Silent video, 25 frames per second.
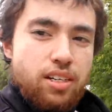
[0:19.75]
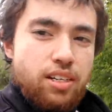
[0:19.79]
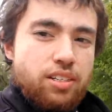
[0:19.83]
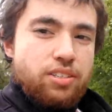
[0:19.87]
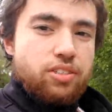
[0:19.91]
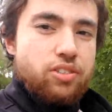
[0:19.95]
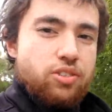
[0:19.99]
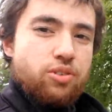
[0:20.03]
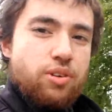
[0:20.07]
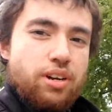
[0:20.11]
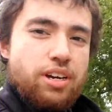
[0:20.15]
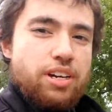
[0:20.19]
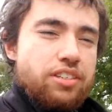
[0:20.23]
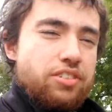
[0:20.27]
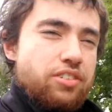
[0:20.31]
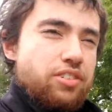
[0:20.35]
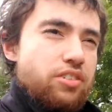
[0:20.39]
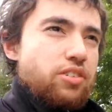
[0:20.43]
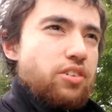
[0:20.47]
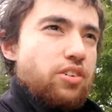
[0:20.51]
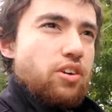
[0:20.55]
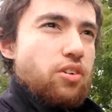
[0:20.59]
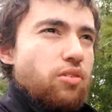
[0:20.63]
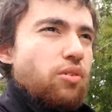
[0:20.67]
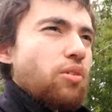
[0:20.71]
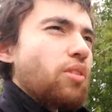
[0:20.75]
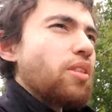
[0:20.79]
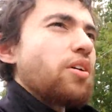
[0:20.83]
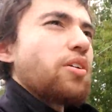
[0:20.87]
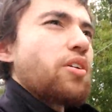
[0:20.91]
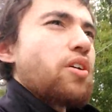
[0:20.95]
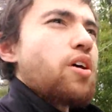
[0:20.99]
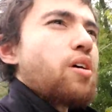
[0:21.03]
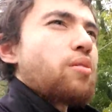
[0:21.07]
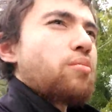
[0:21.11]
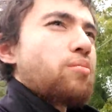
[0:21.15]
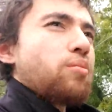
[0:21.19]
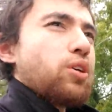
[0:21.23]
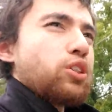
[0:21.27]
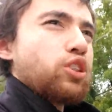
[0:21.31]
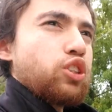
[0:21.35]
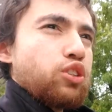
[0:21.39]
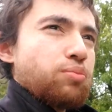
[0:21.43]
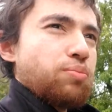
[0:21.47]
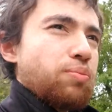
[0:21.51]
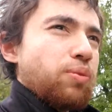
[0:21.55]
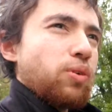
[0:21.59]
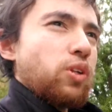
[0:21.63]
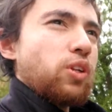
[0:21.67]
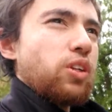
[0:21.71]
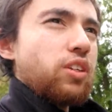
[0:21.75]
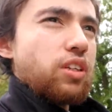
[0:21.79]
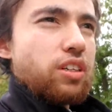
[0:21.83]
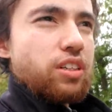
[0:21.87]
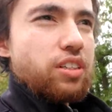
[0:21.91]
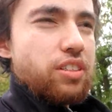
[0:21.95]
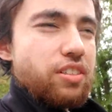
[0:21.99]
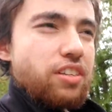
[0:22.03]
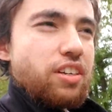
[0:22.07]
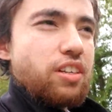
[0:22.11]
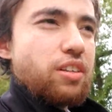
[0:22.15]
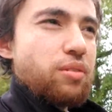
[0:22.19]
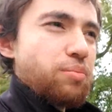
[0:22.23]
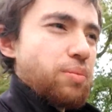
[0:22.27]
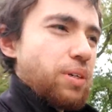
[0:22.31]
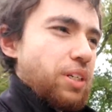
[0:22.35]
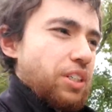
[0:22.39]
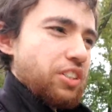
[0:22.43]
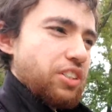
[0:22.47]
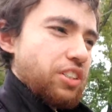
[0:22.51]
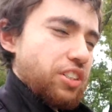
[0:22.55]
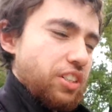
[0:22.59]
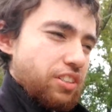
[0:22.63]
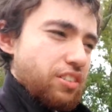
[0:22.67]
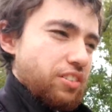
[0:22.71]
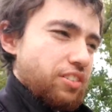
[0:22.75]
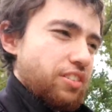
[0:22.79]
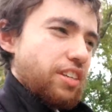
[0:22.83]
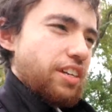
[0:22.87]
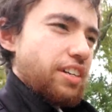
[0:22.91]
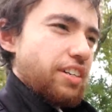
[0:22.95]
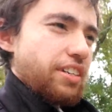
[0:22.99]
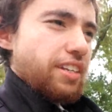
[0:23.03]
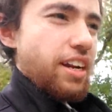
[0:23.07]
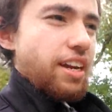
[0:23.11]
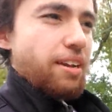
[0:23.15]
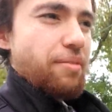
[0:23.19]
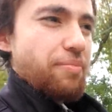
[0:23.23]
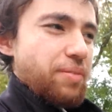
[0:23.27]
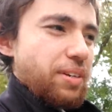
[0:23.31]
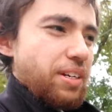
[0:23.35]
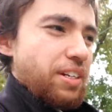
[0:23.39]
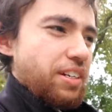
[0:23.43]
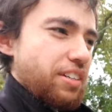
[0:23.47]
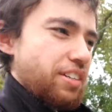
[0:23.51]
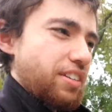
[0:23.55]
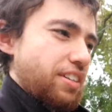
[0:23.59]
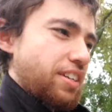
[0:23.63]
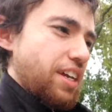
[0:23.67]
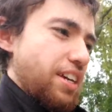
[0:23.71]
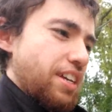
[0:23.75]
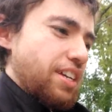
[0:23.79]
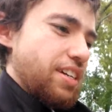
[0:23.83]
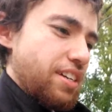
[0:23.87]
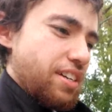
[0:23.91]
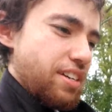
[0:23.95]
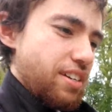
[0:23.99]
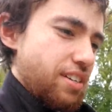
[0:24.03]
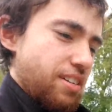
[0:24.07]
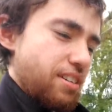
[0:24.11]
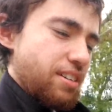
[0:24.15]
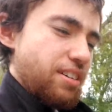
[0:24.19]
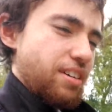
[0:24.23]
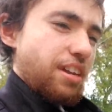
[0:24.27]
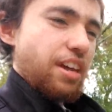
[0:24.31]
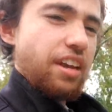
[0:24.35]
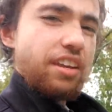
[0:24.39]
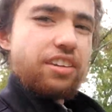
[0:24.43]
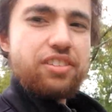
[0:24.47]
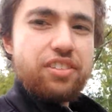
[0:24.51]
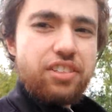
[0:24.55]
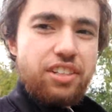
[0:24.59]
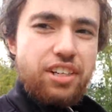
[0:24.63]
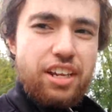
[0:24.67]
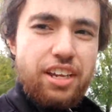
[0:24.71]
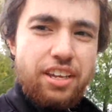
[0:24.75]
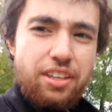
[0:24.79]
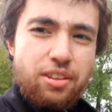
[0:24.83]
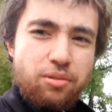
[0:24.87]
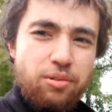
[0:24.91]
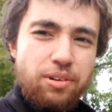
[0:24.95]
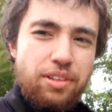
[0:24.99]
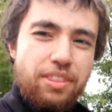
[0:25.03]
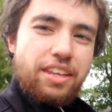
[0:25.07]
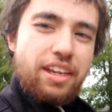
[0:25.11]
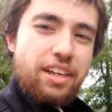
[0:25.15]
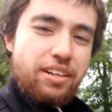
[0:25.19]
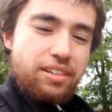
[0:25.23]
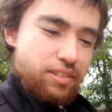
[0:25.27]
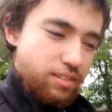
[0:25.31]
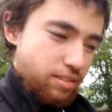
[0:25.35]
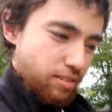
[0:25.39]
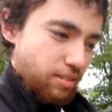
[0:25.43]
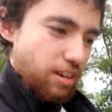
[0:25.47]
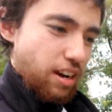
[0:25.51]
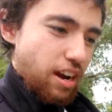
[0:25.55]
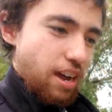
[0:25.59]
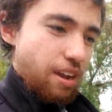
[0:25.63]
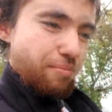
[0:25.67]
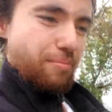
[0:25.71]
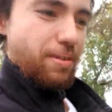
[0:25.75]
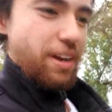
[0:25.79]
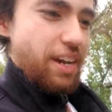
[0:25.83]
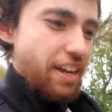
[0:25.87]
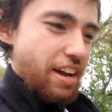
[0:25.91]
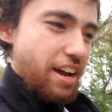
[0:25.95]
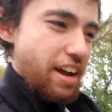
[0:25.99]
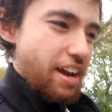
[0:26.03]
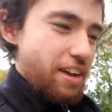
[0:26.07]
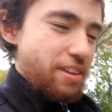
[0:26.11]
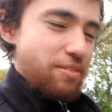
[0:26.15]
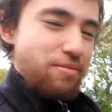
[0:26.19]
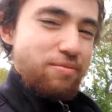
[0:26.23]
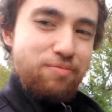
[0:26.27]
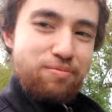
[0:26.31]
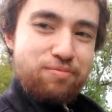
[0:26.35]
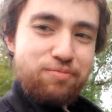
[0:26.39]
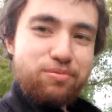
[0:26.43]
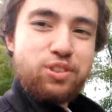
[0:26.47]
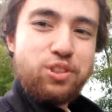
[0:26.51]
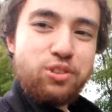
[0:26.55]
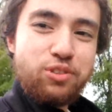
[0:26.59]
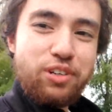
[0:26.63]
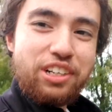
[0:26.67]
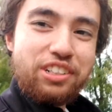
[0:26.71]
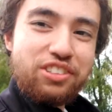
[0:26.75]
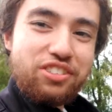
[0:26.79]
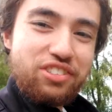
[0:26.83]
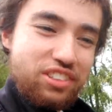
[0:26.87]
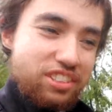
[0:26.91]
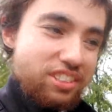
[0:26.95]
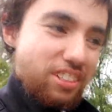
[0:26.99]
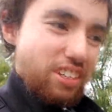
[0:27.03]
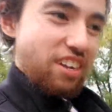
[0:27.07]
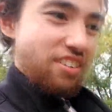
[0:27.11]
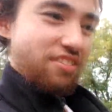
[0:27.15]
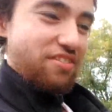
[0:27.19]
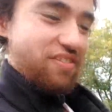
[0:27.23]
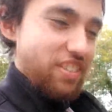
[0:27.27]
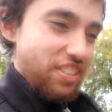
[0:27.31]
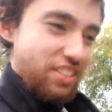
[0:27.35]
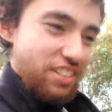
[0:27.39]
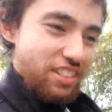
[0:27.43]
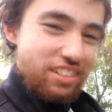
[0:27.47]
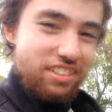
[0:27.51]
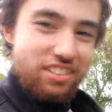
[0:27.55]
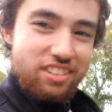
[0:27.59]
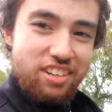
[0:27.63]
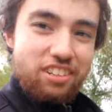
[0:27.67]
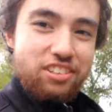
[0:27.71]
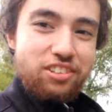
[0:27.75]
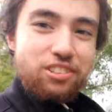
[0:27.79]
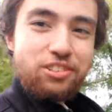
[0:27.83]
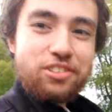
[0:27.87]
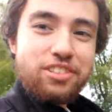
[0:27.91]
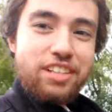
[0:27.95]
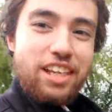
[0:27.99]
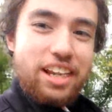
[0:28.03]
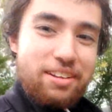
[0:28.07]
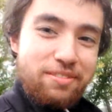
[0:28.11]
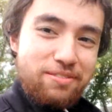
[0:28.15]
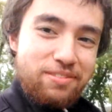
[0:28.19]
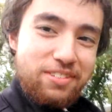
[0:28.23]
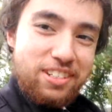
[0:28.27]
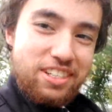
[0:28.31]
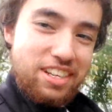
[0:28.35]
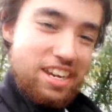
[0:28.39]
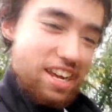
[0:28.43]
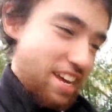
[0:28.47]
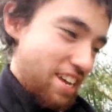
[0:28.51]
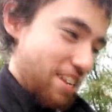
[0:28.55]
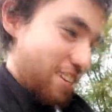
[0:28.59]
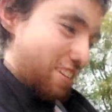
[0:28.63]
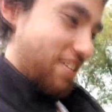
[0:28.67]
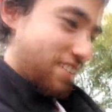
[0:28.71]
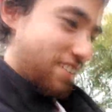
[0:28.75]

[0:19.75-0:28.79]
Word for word: So as you know, there are multiple celebrations that could happen in a day, and today the one that caught my eye, strangely enough, is it's Uncle Sam's Day.